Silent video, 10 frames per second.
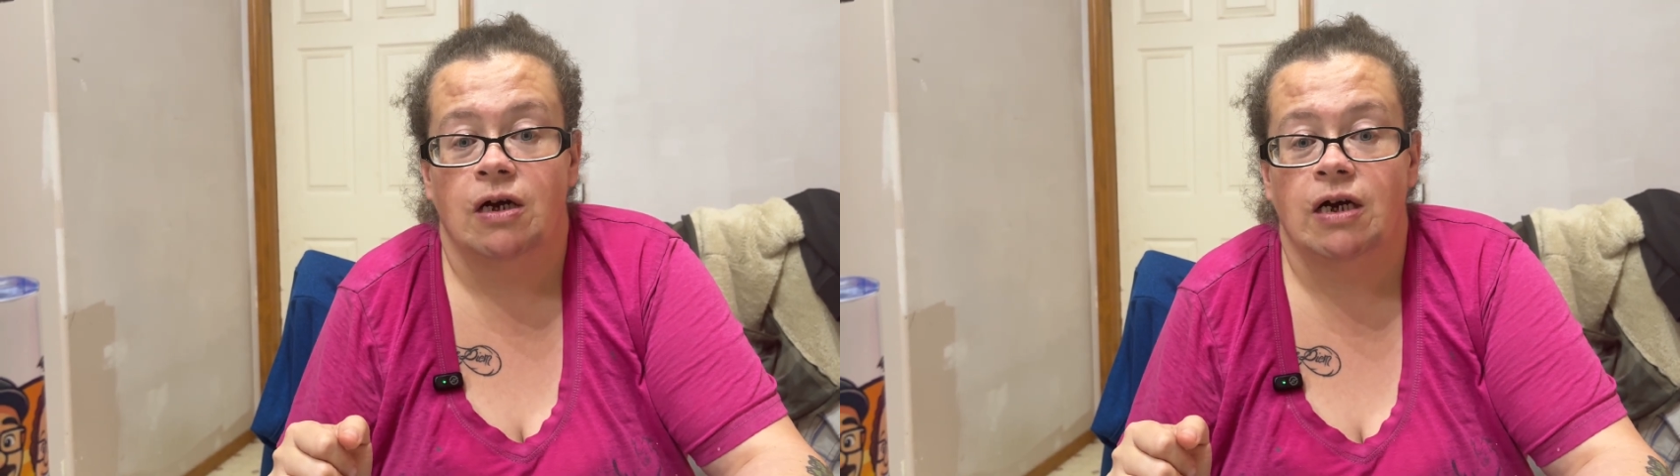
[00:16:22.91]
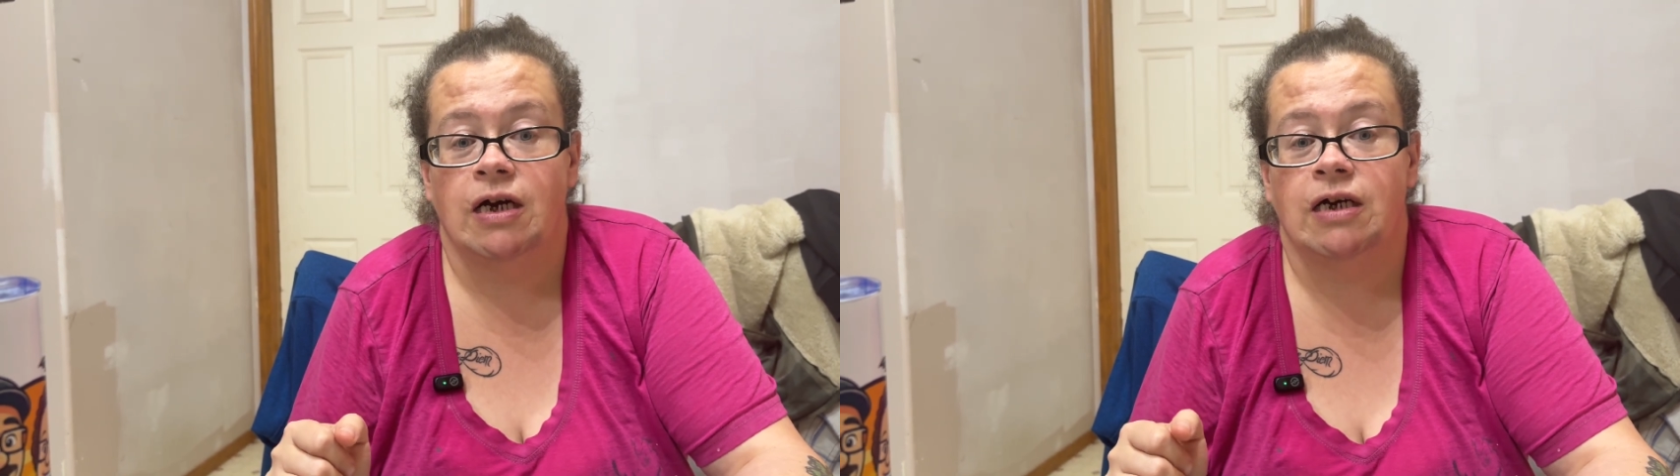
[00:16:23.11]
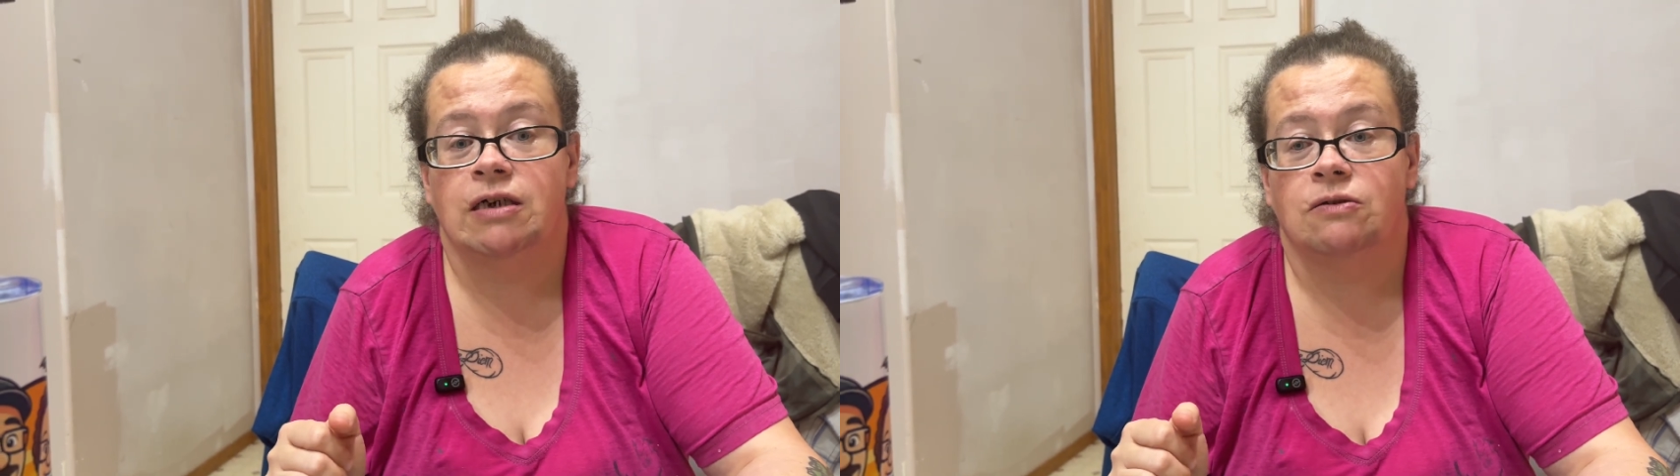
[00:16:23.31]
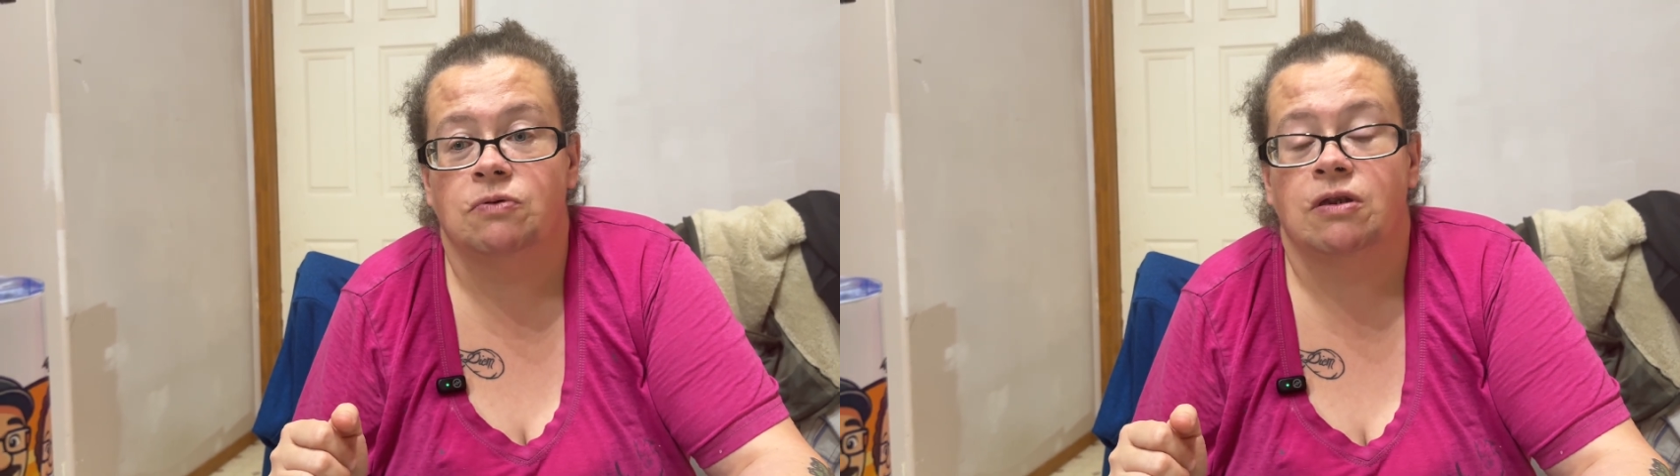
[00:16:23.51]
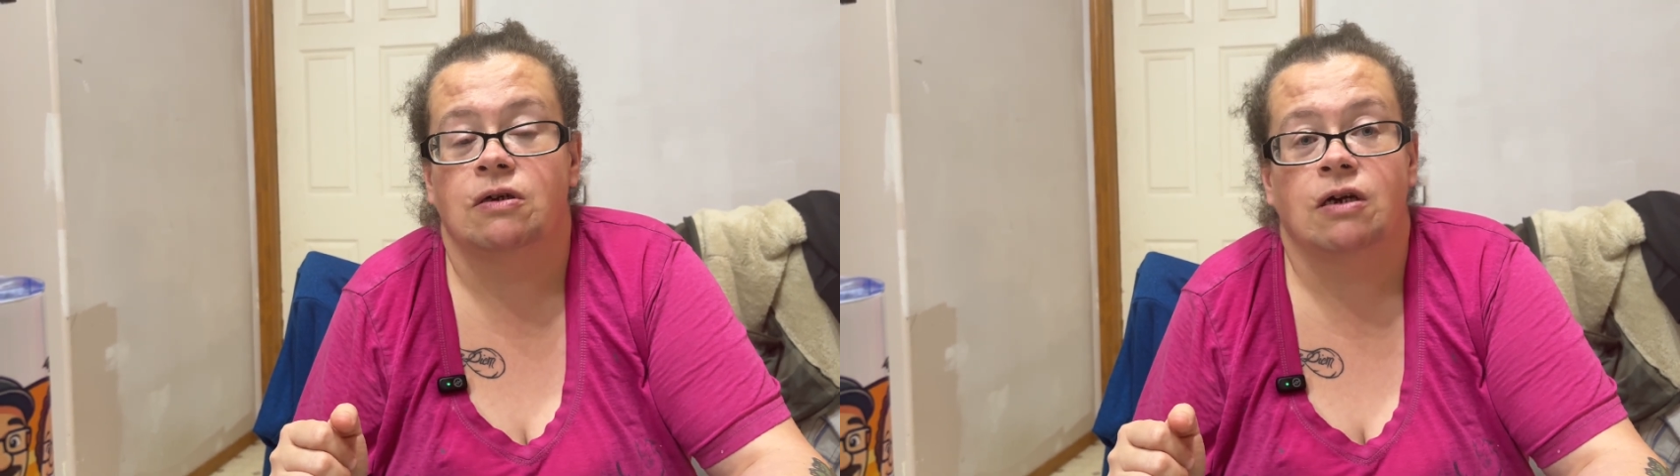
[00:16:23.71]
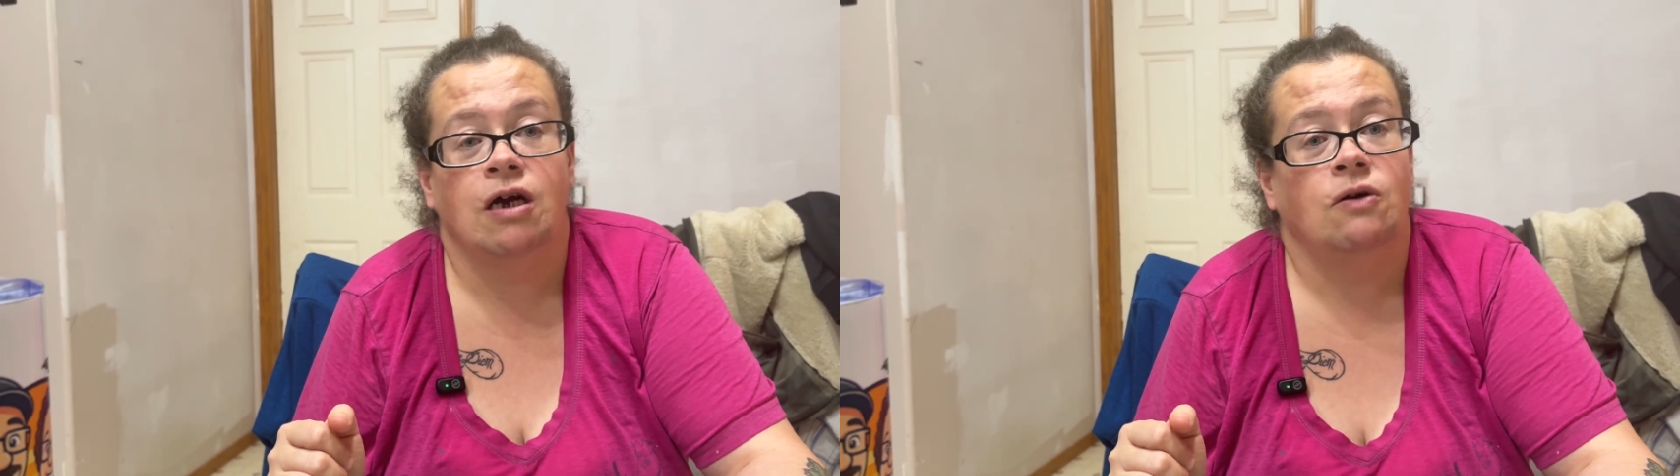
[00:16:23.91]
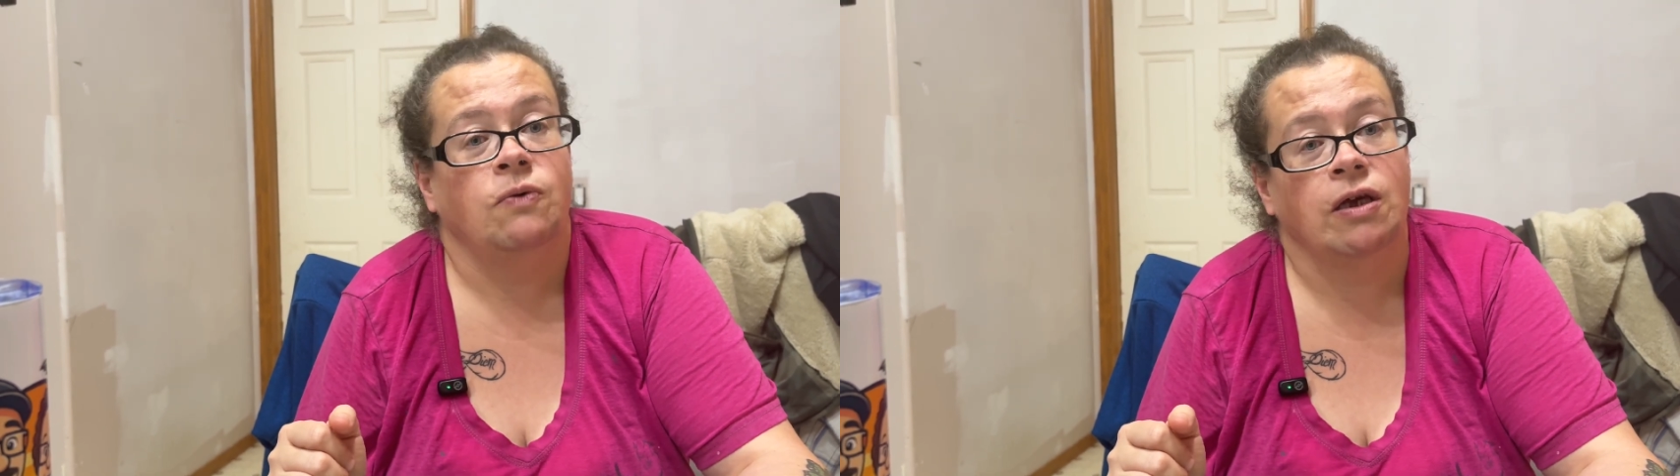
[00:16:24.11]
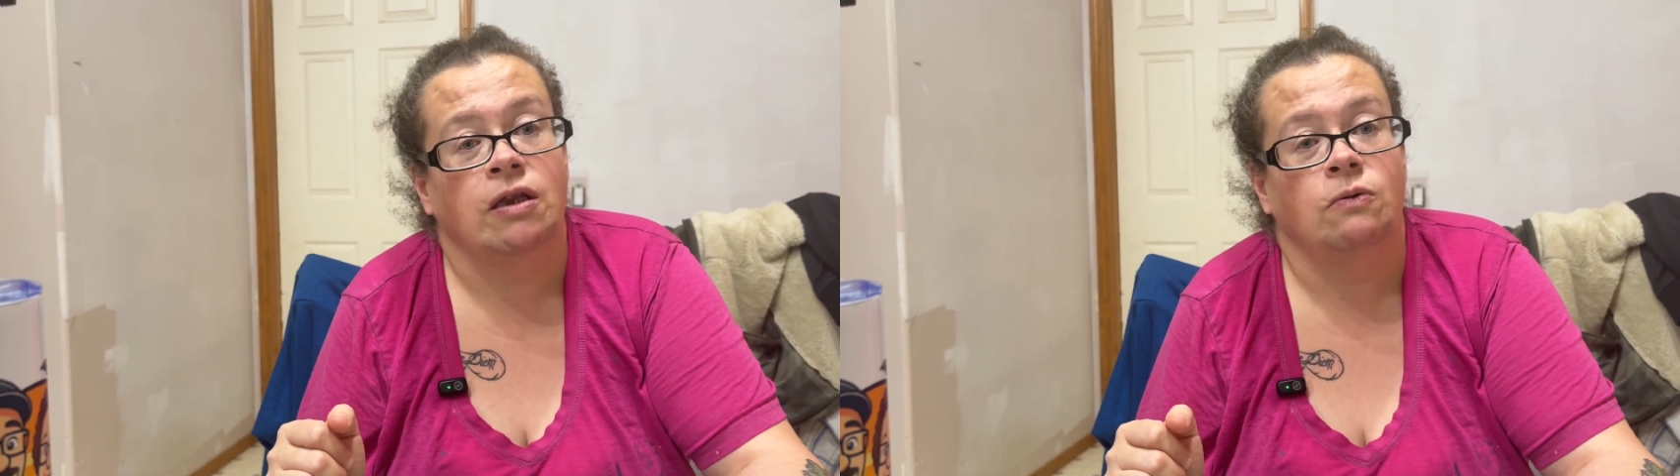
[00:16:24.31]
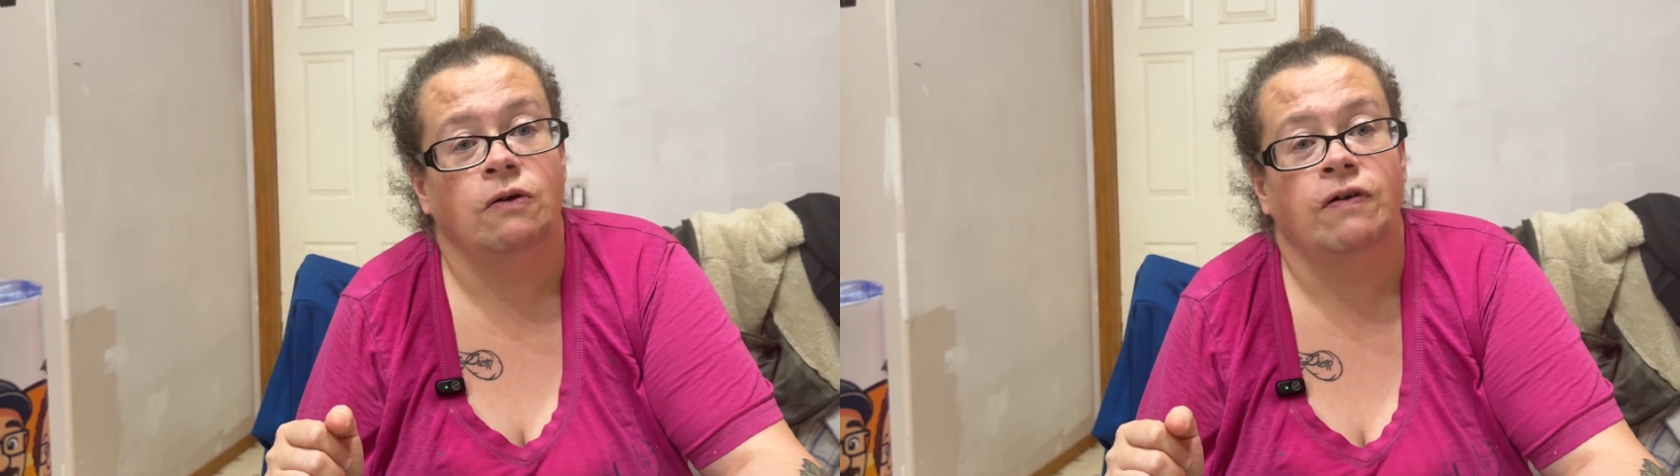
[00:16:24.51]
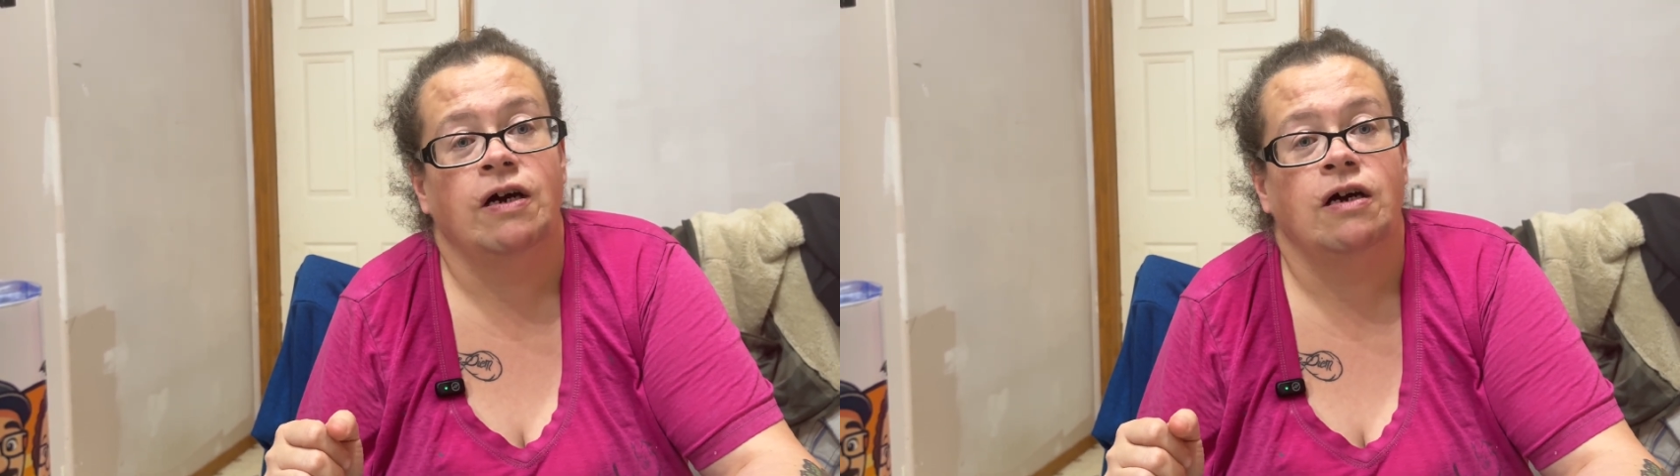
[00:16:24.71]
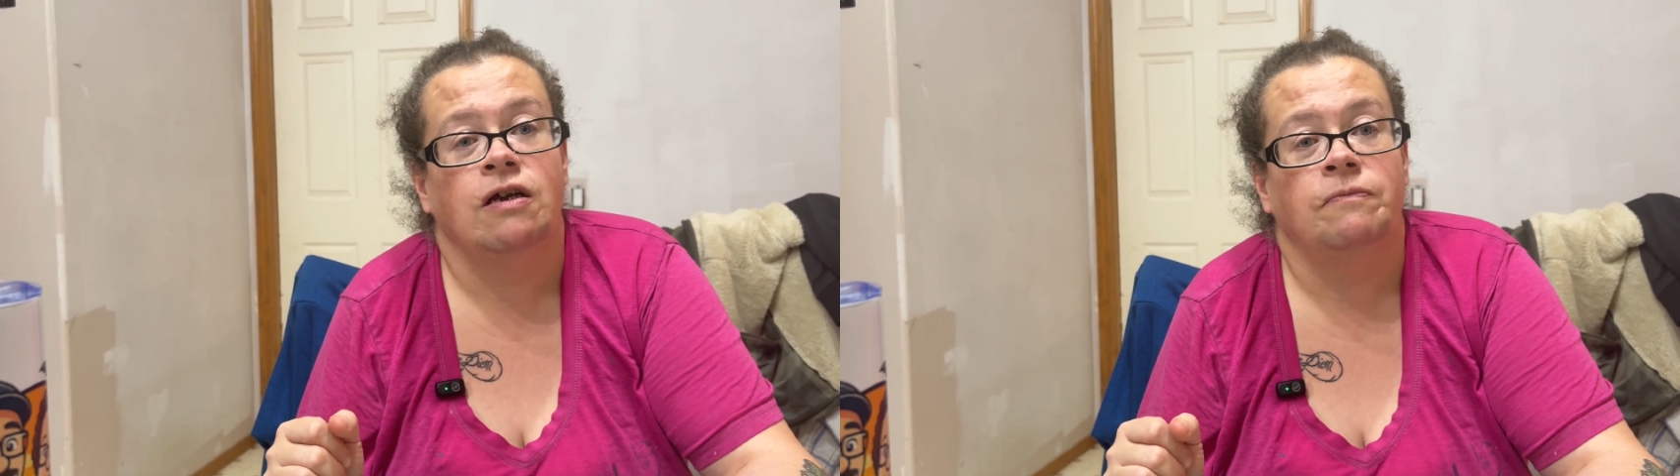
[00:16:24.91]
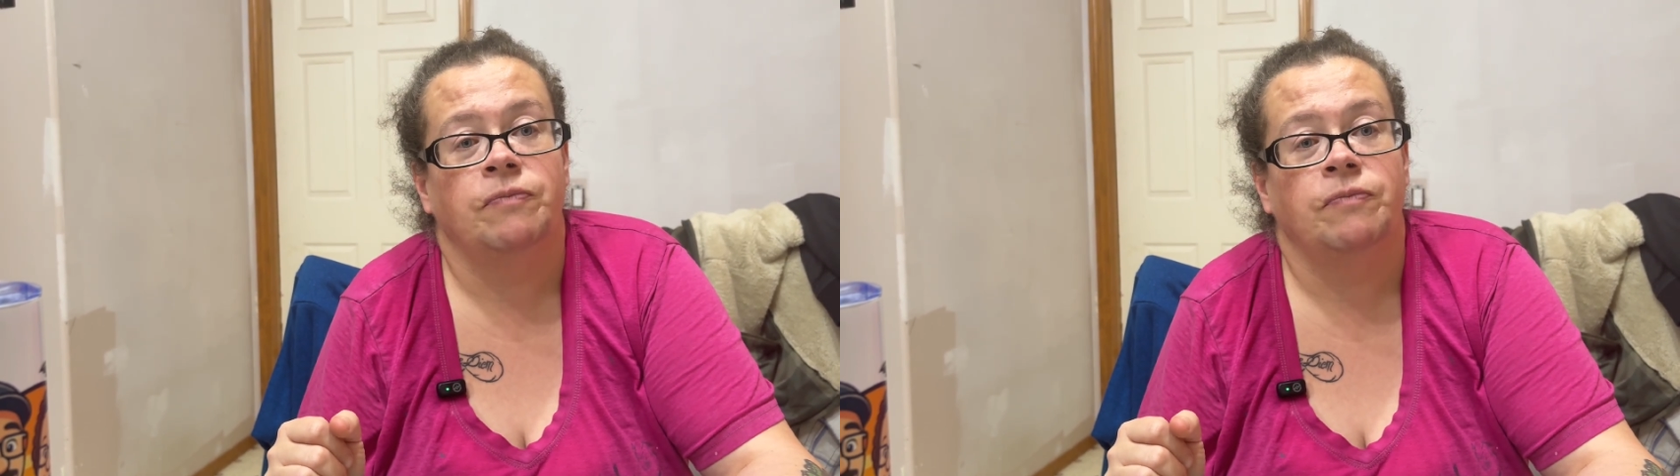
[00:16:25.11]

And with the kind of week that we've had,